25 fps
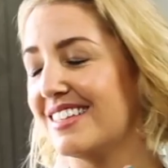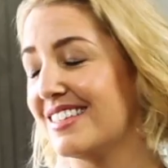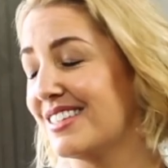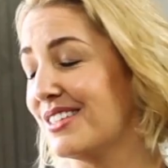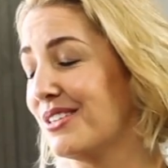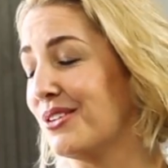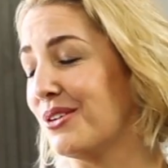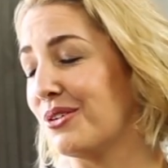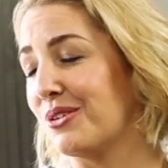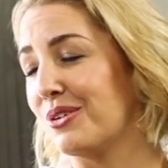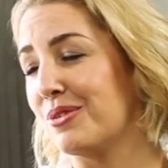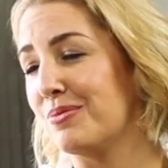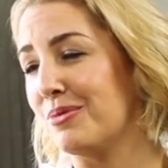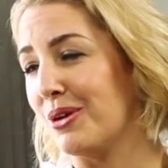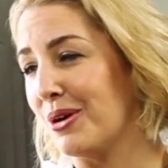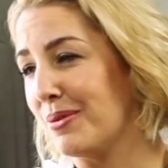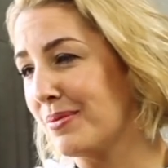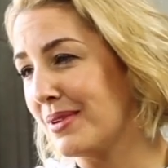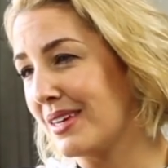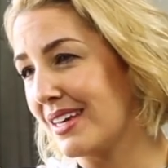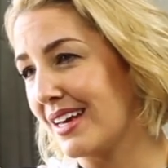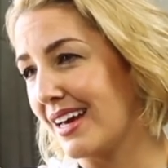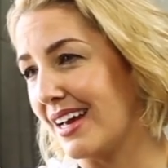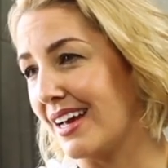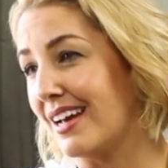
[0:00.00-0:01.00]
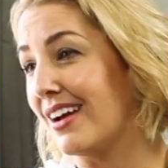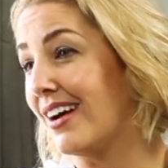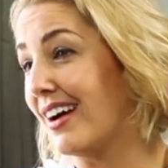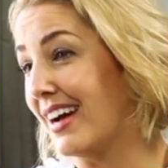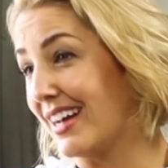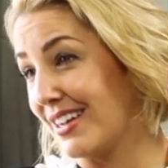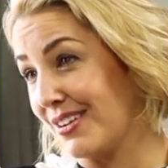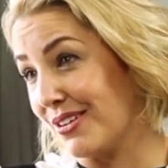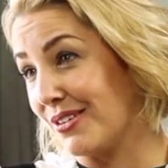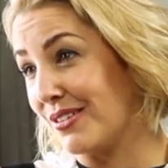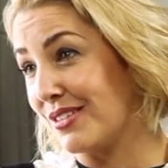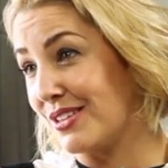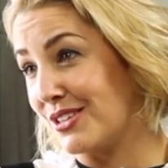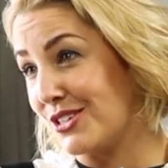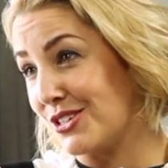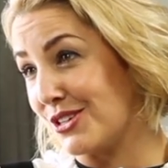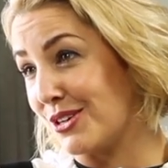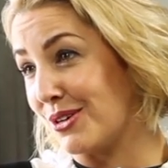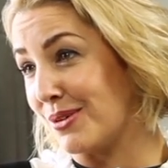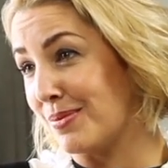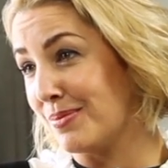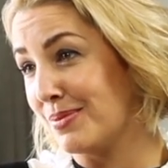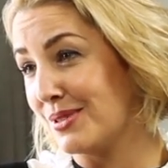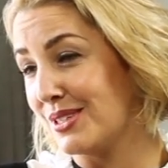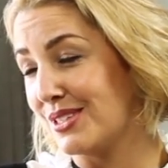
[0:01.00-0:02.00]
it's an awkward moment, Kate. I got the
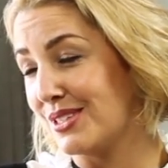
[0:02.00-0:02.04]
job.